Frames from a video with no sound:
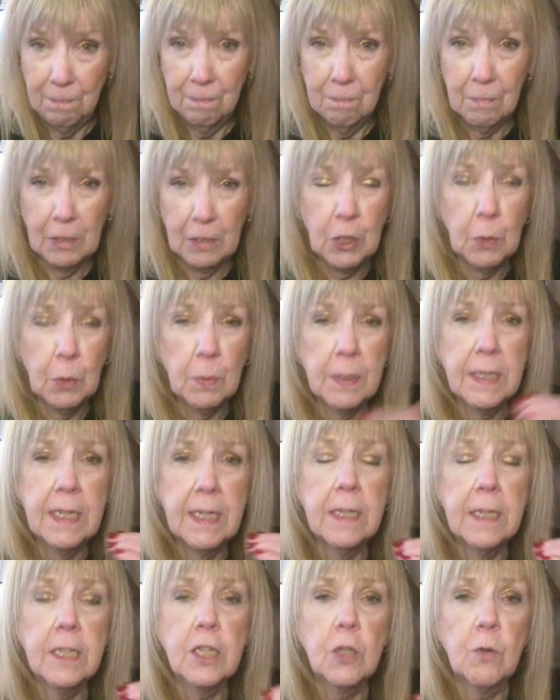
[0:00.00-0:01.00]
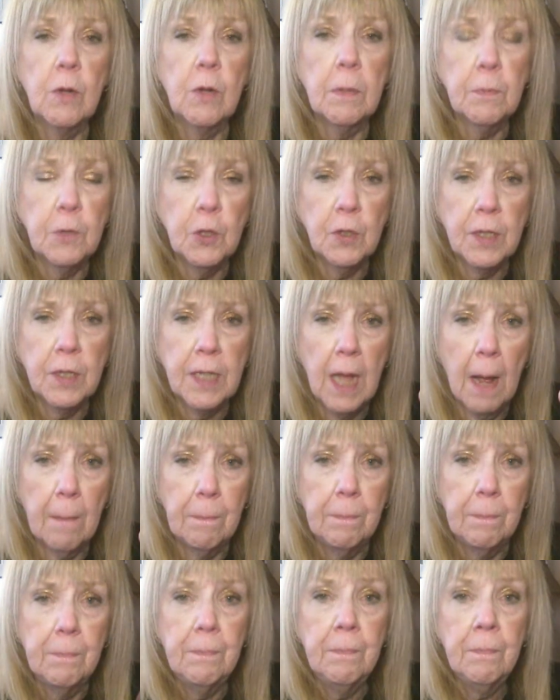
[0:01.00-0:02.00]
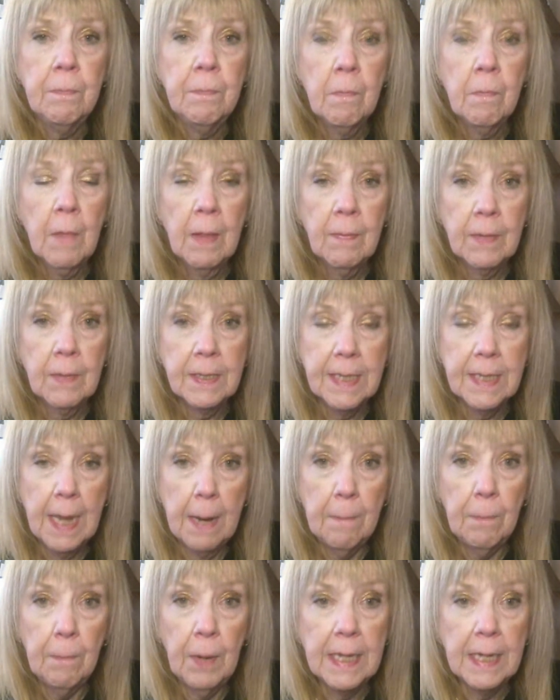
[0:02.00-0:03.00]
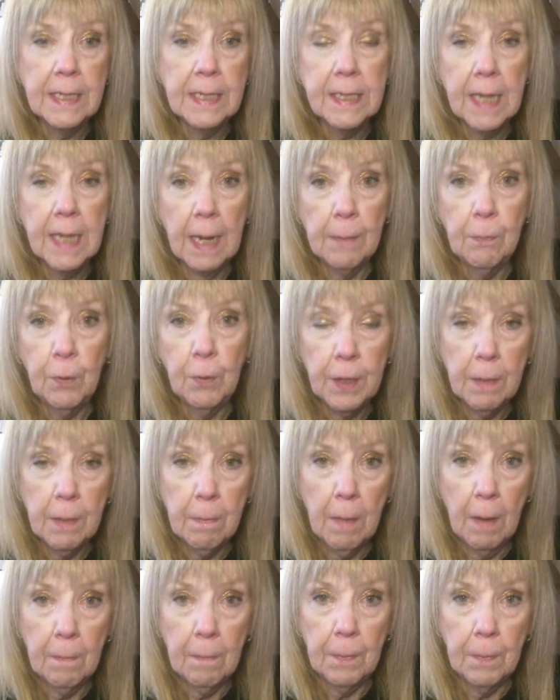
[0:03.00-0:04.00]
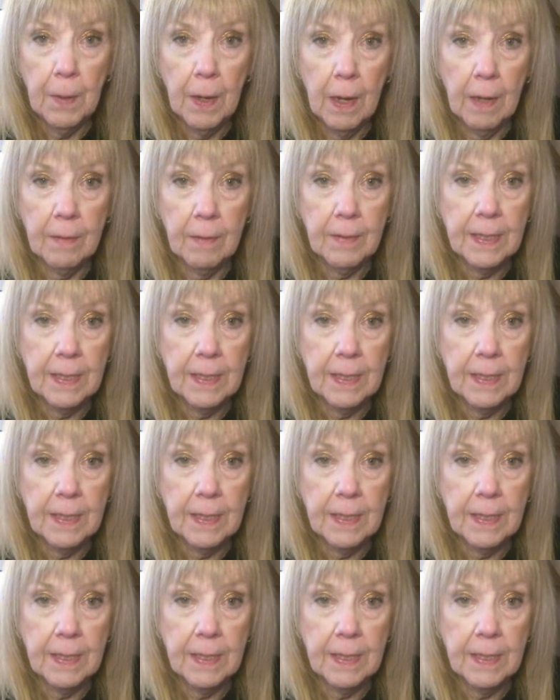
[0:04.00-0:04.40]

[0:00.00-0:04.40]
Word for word: but you will see the scriptures up the same place that I put them up uh,